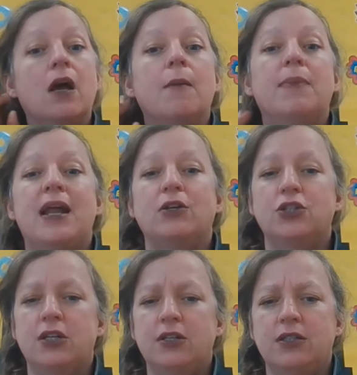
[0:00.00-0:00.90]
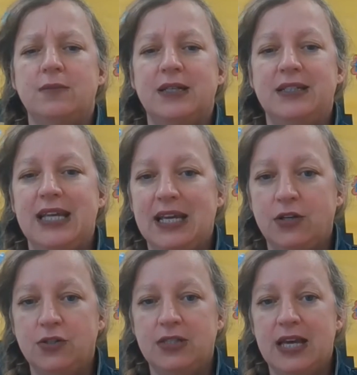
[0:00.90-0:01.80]
but I'll show you some
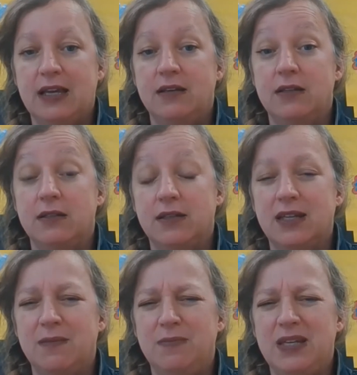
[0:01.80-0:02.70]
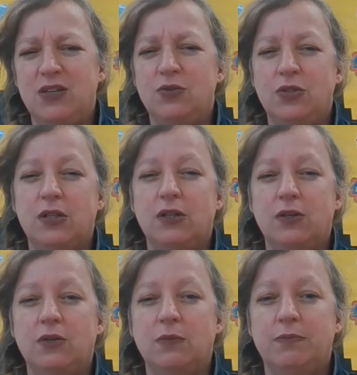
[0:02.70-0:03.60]
containers that can be used a
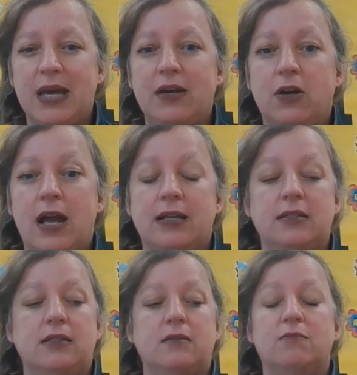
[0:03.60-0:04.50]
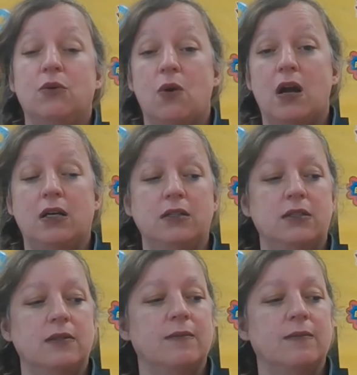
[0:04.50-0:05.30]
little better as maracas.